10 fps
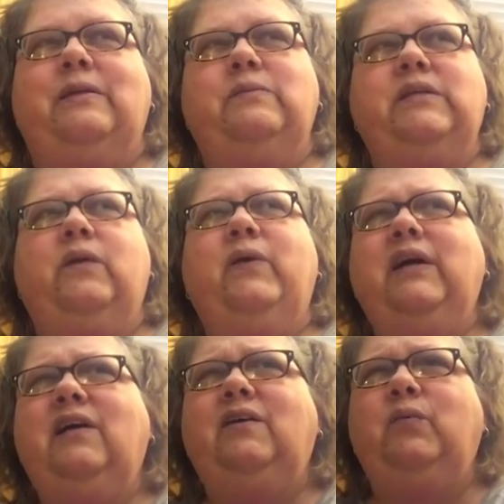I'm saying,
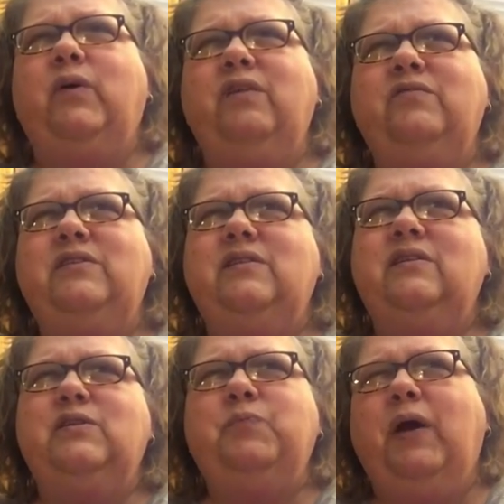well, what if
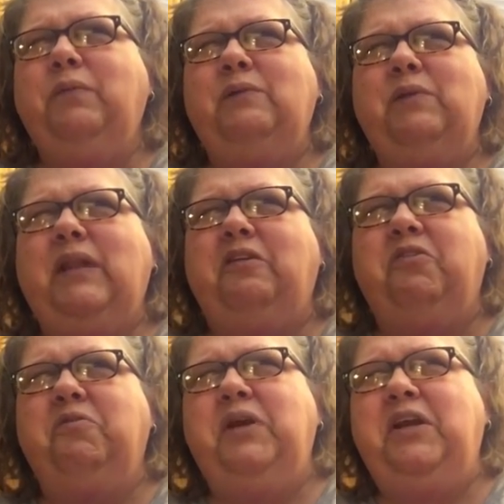it's probably going to be like
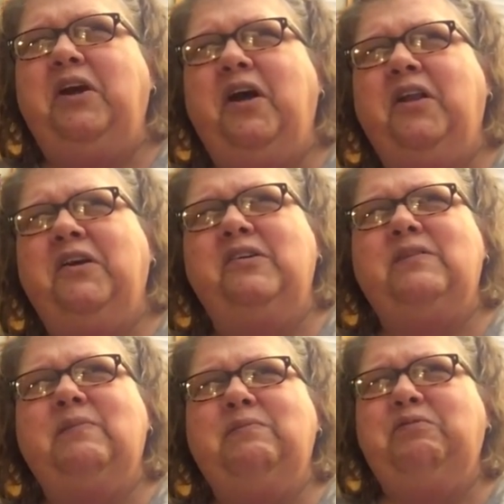$3,
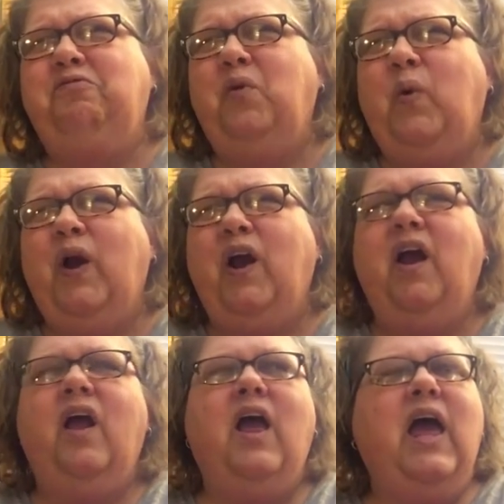maybe 4.
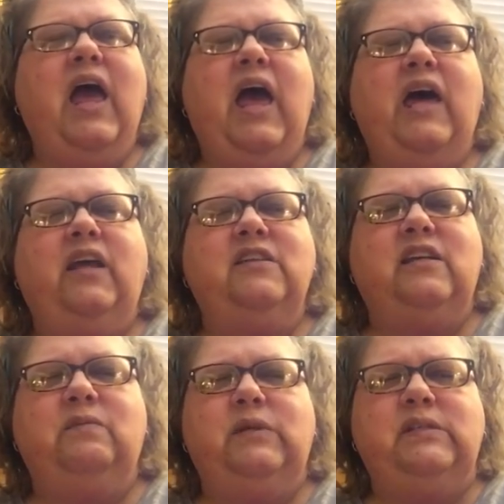And I
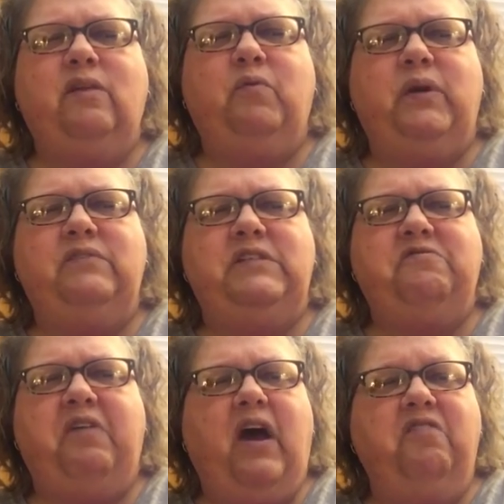said to myself, what if it's
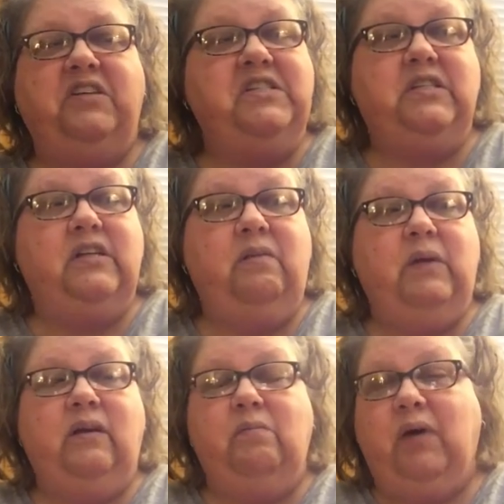5? And I said, I'm
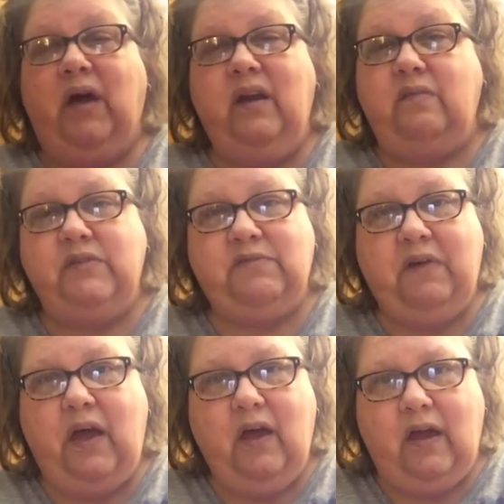not going to buy it if it's
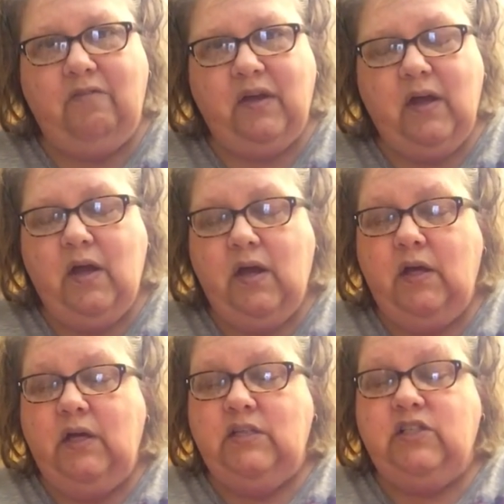5.
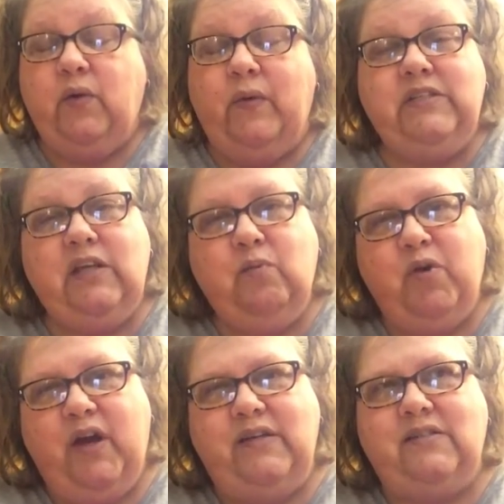So I see the
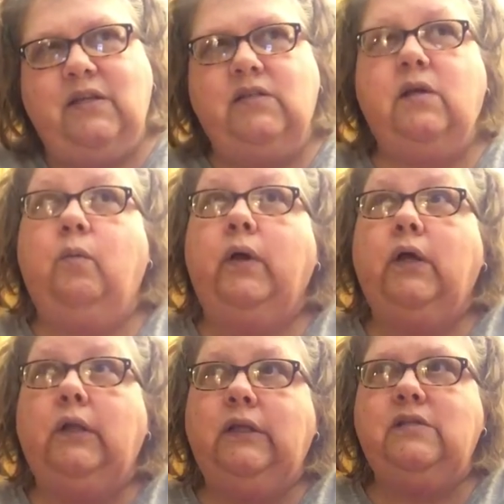price and I say,
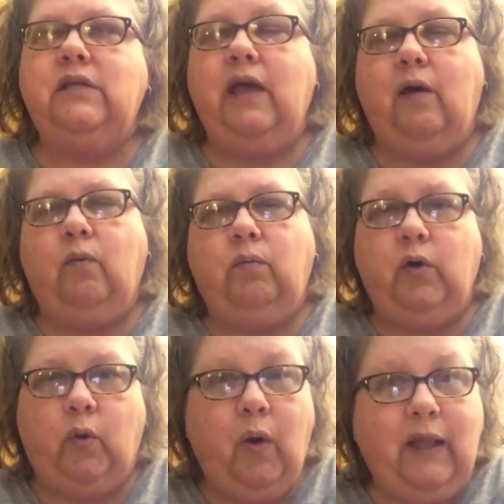well, let's see how
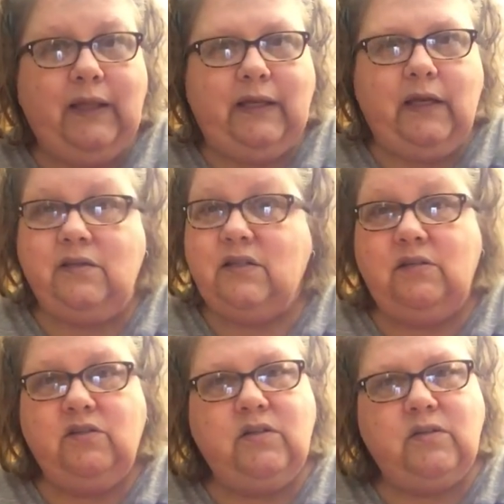good quality is.
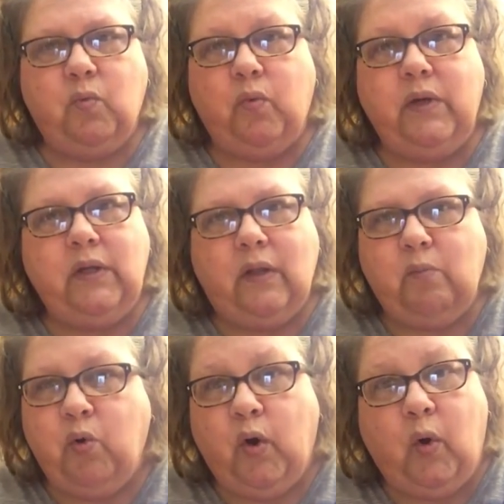And just really
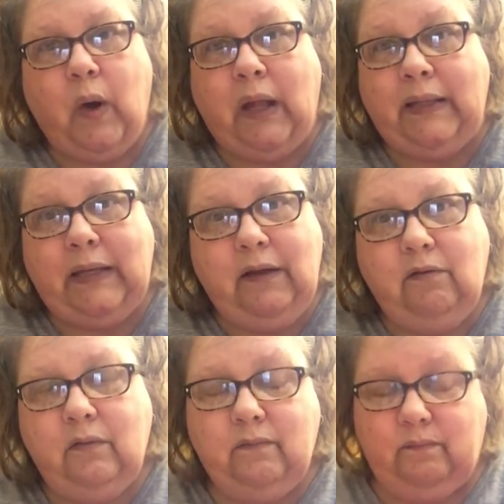poor quality?
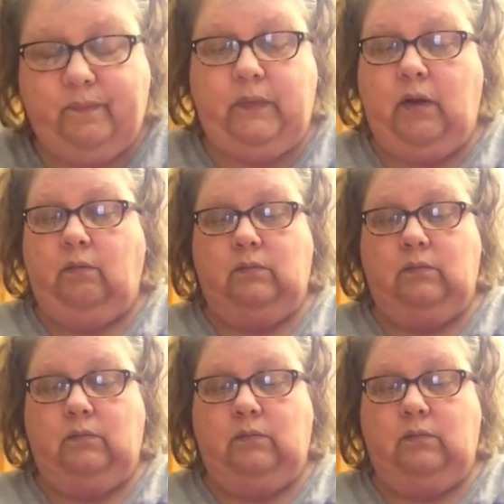No.